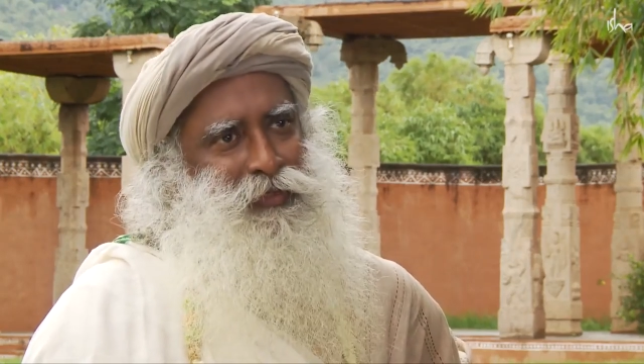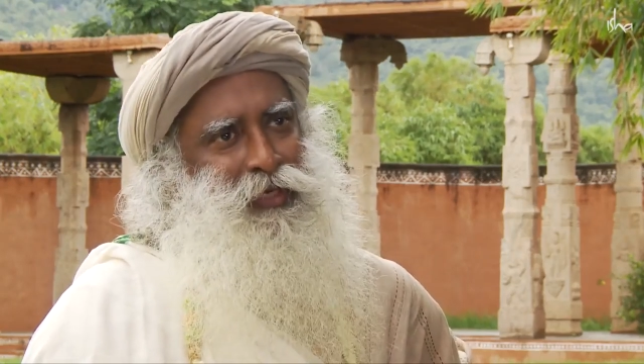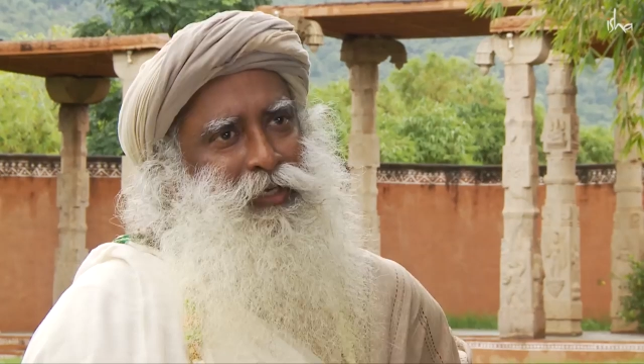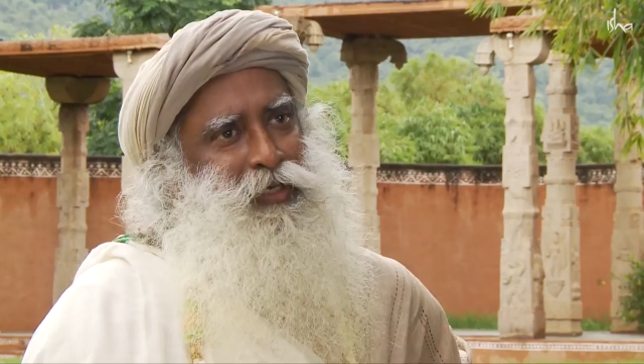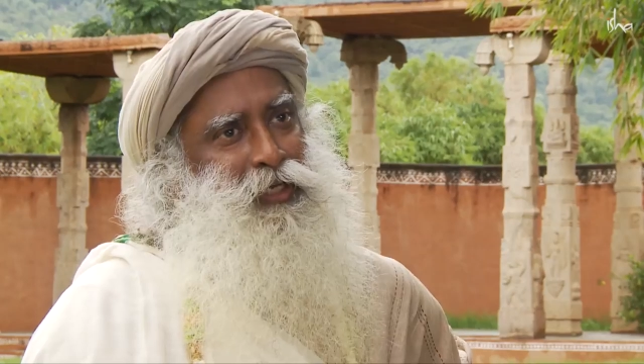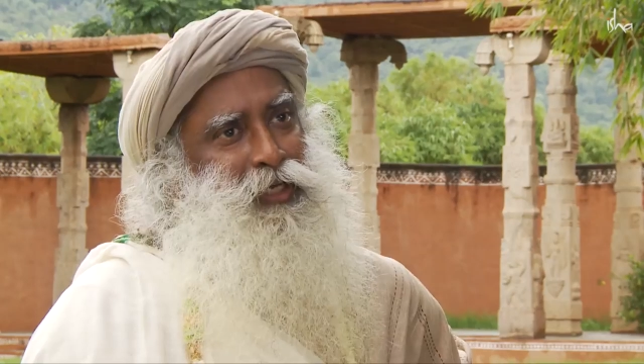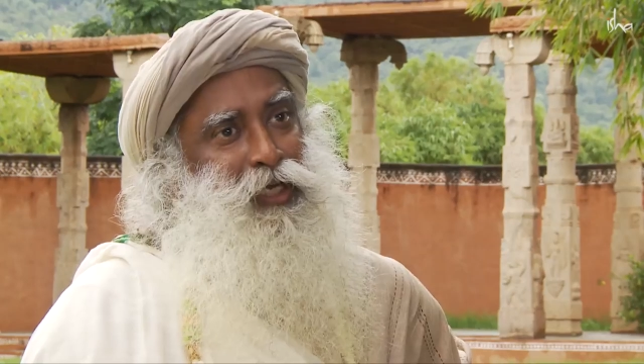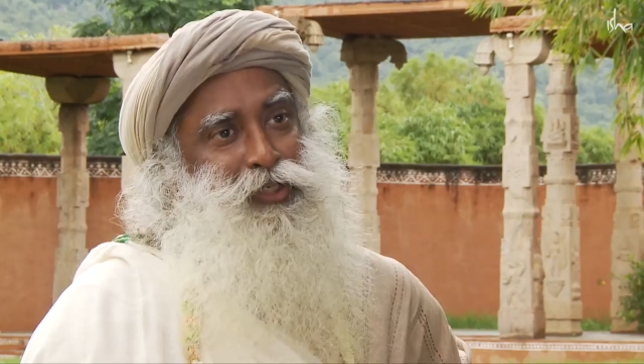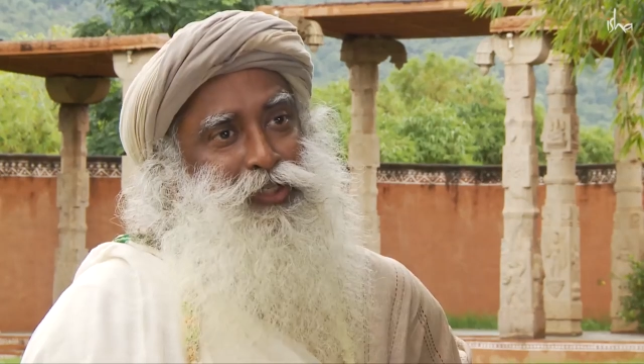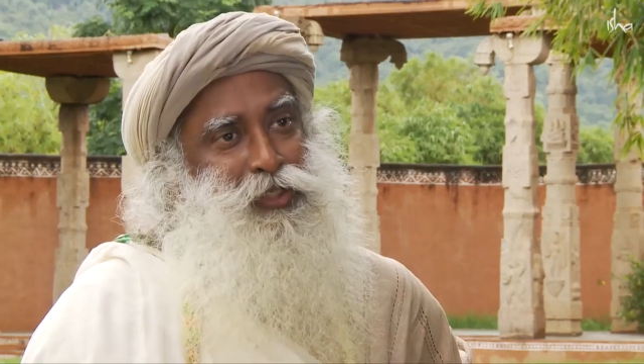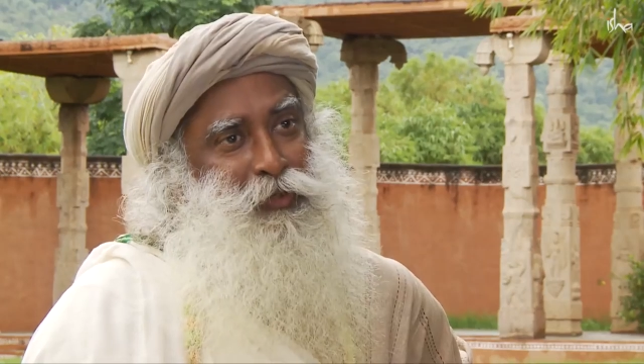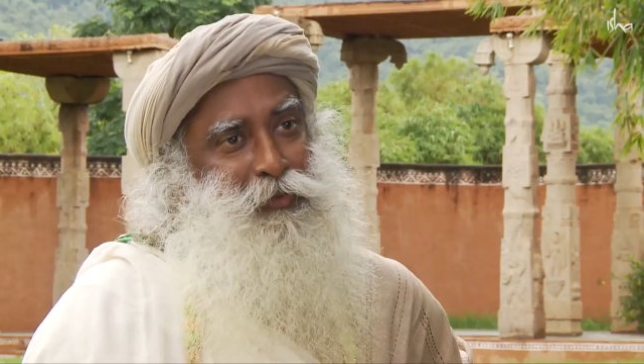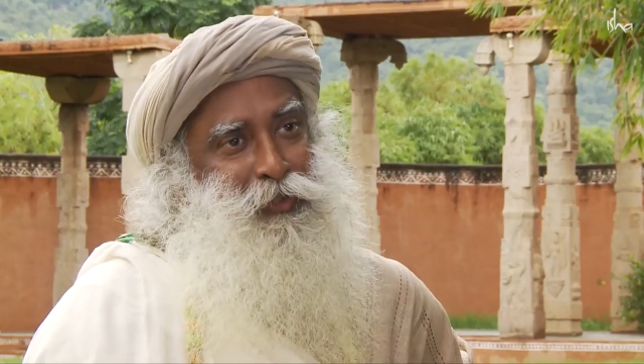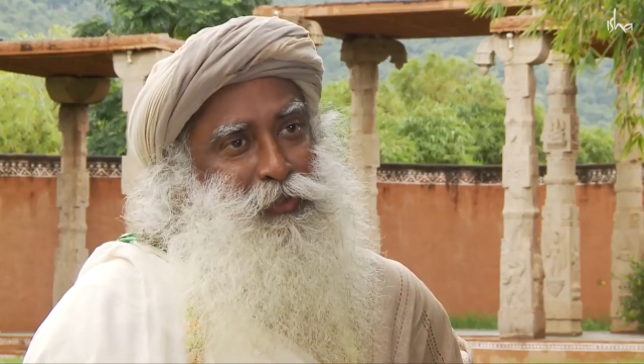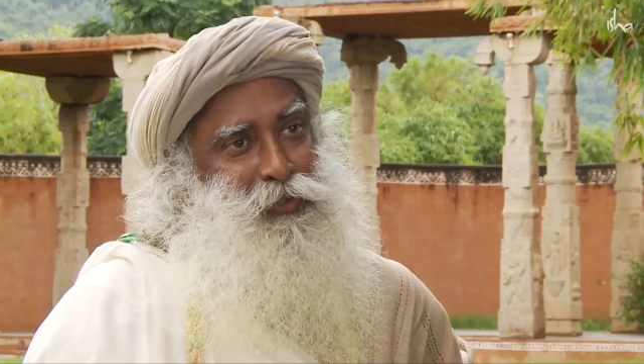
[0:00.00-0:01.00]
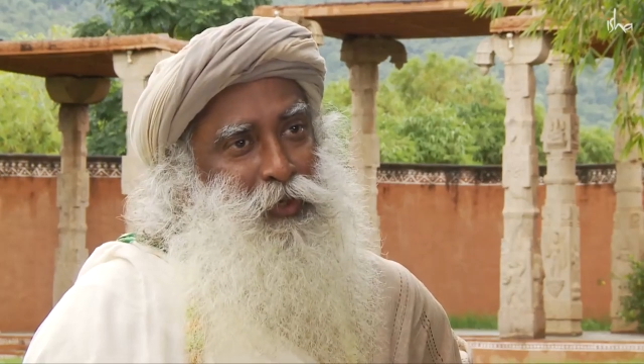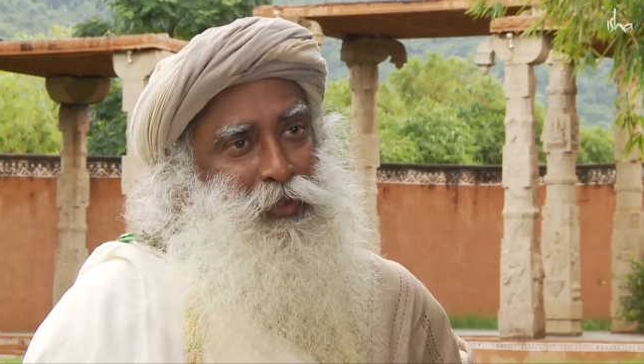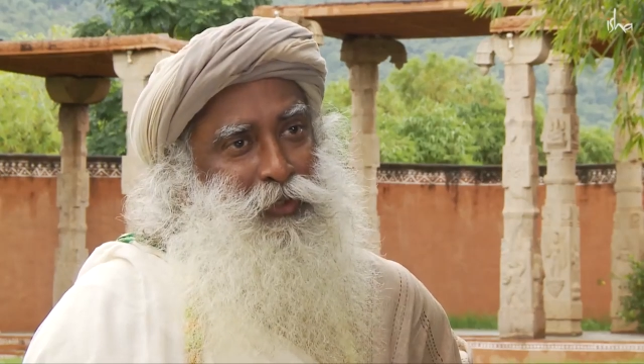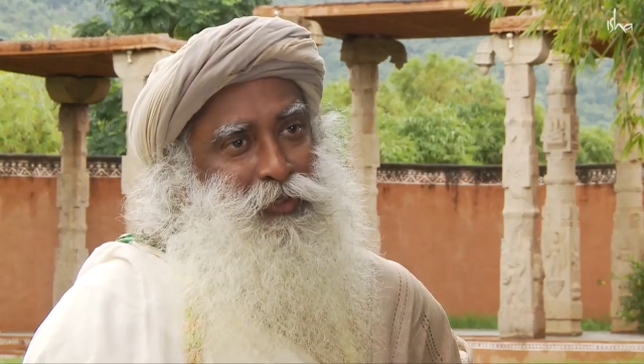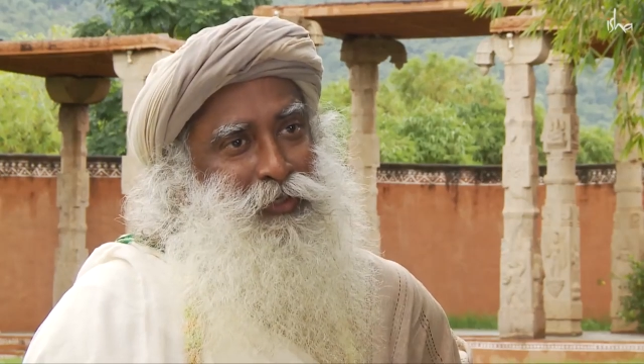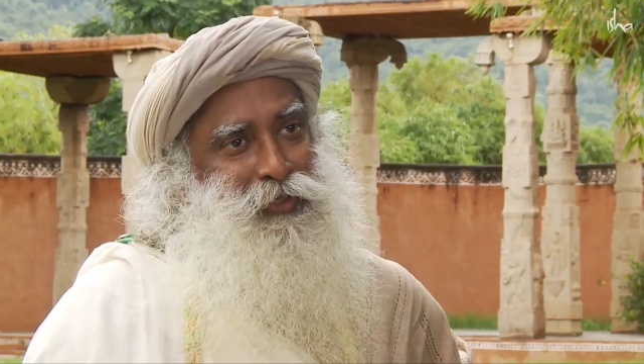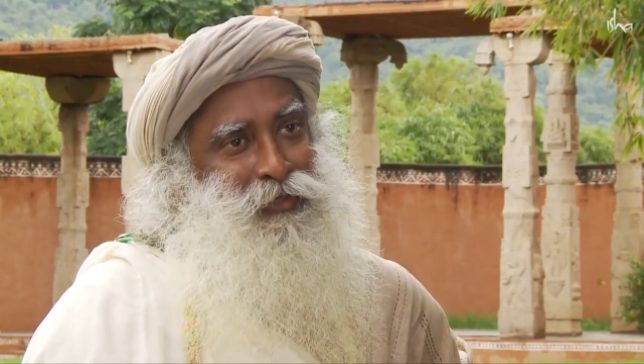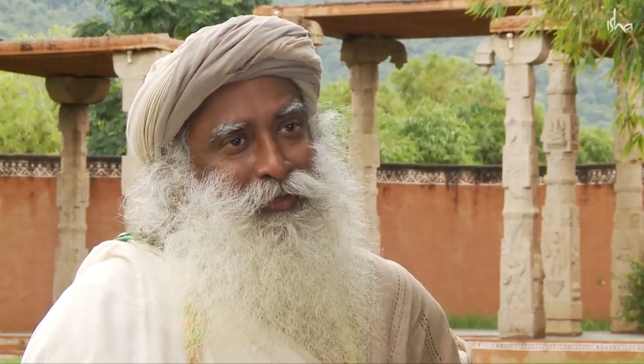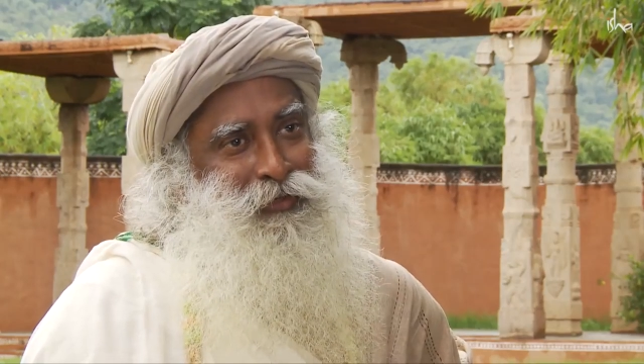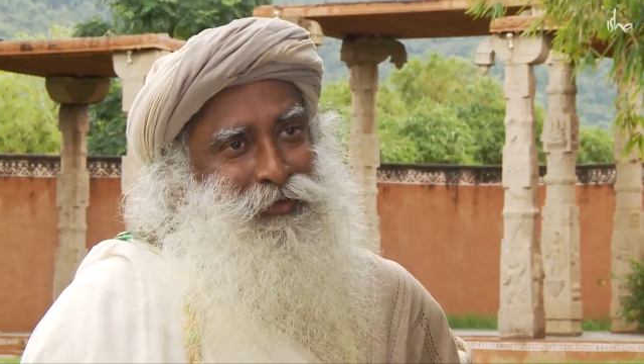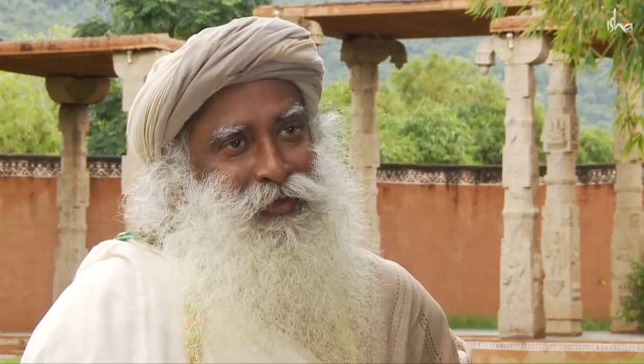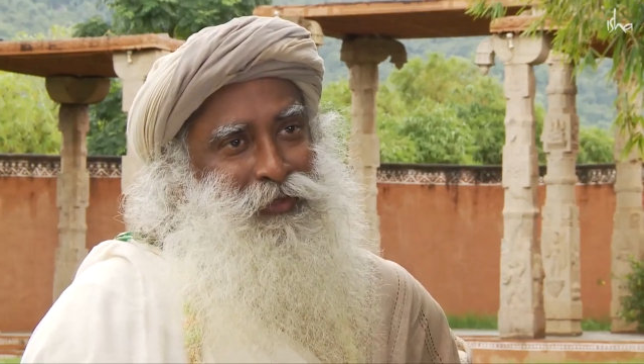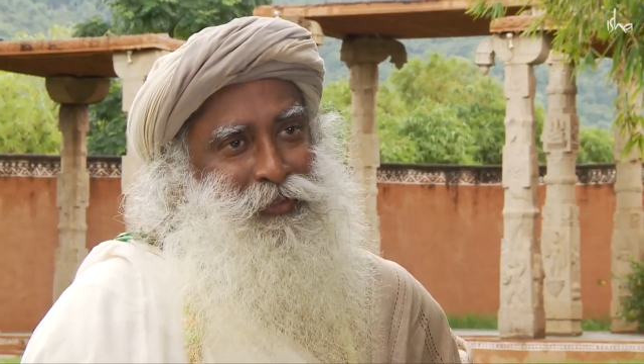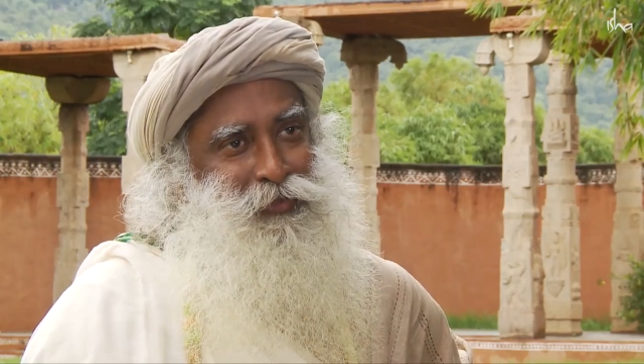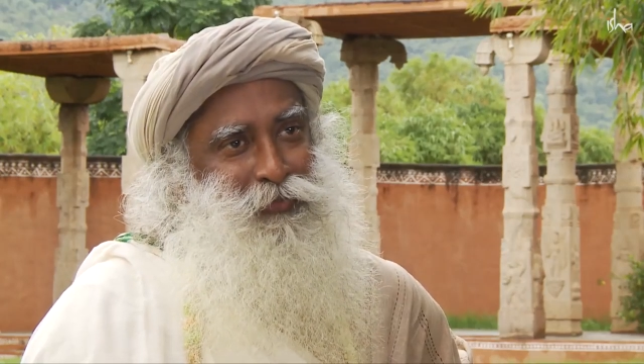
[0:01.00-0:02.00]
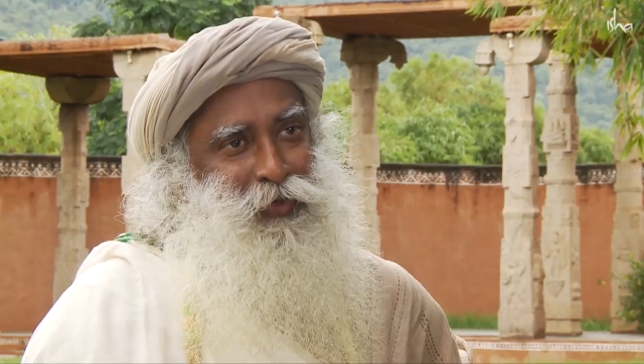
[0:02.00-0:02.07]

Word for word: Agriculture was not… it's